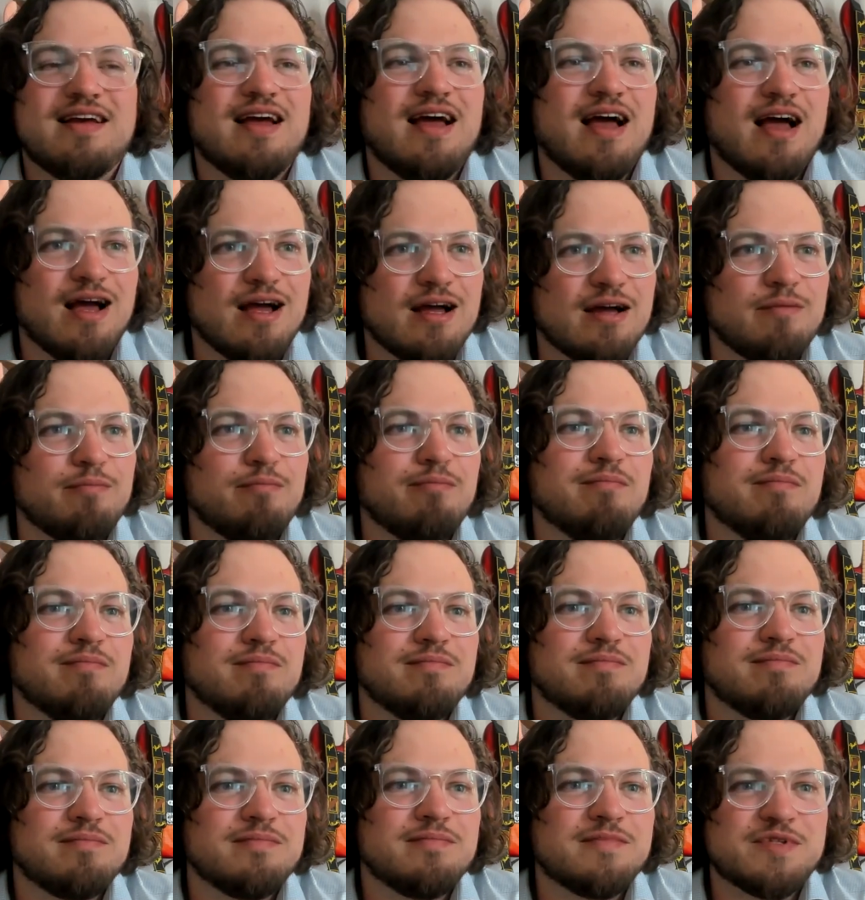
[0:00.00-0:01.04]

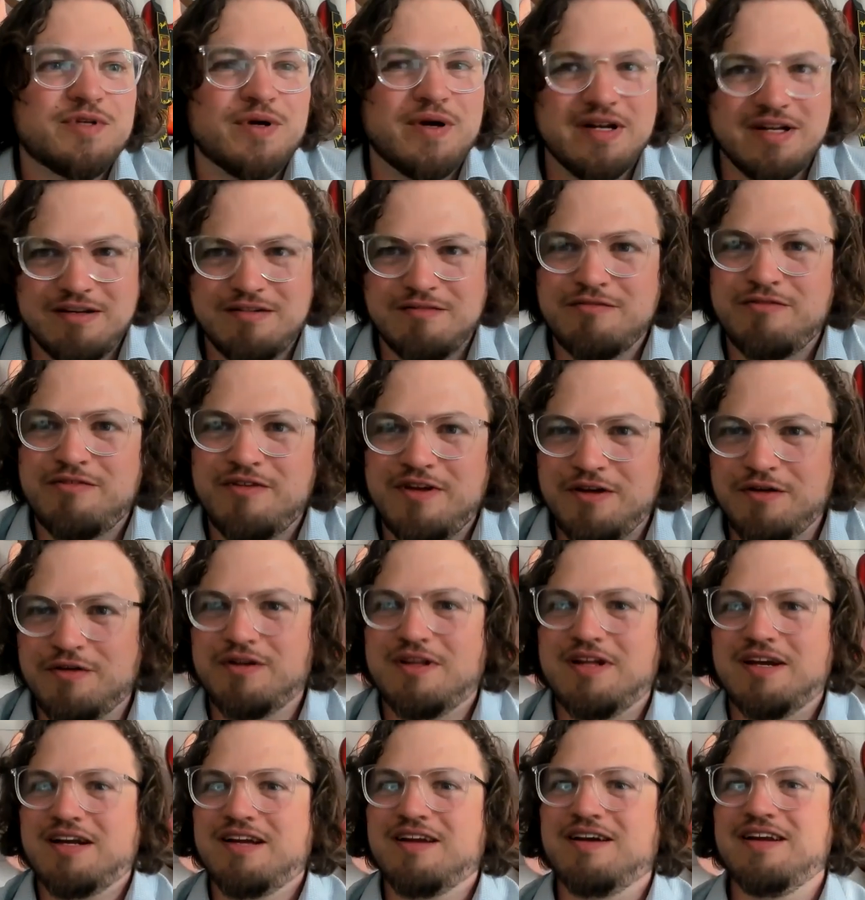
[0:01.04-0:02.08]
So I didn't feel
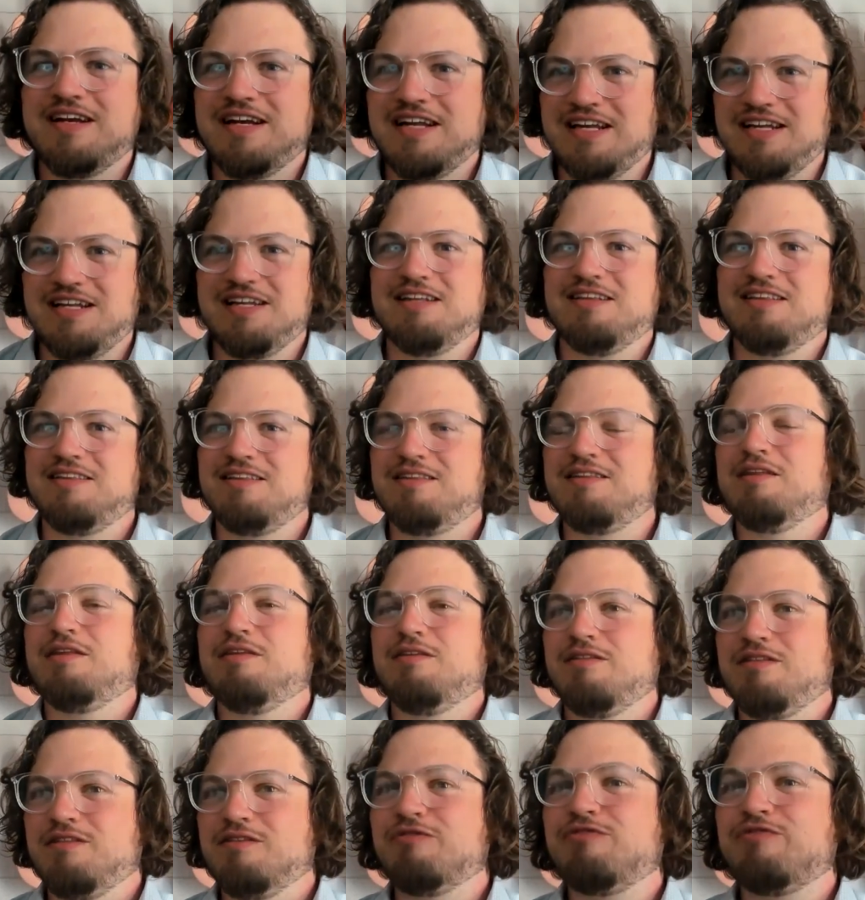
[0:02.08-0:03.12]
like I needed
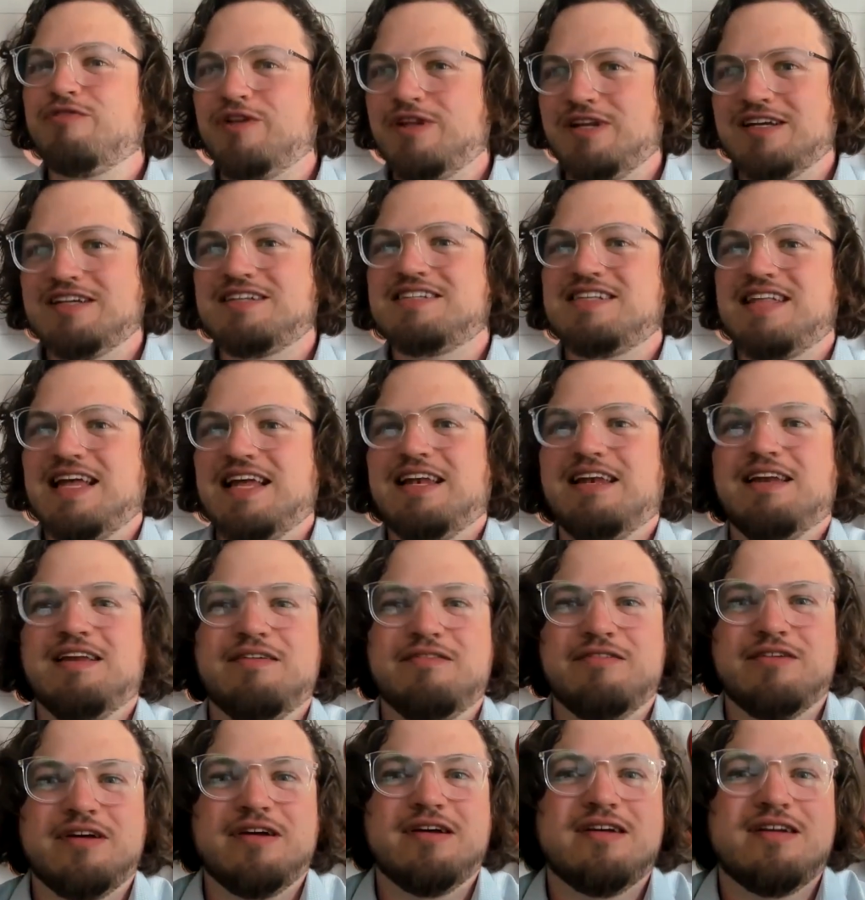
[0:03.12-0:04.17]
the full extent of
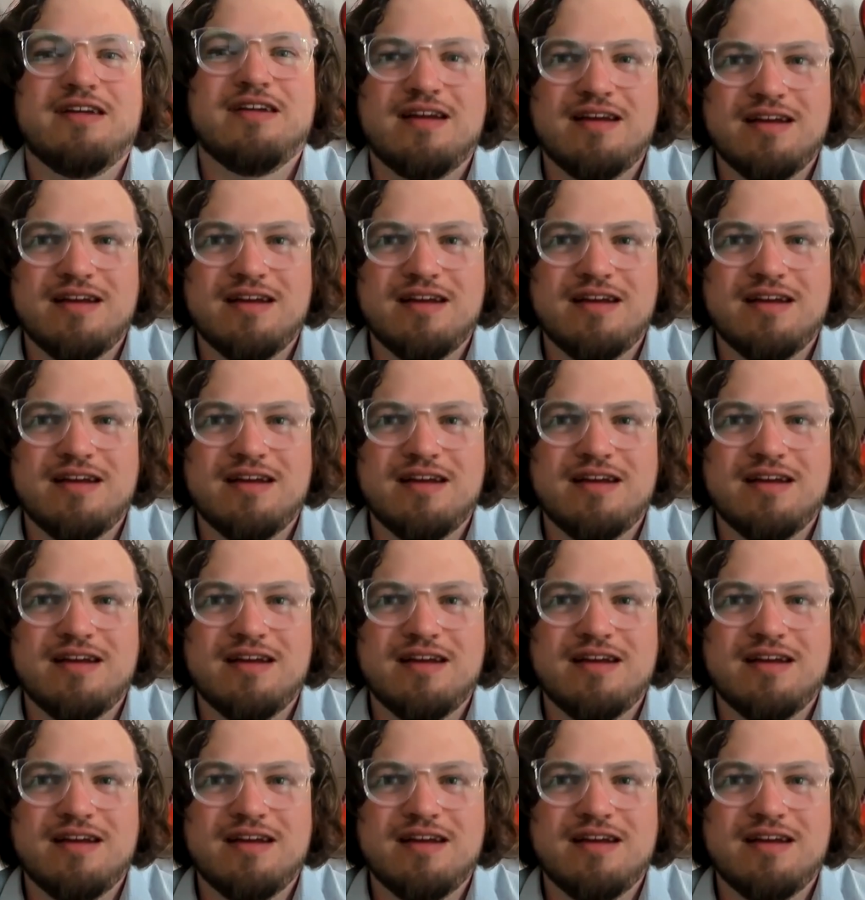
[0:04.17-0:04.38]
a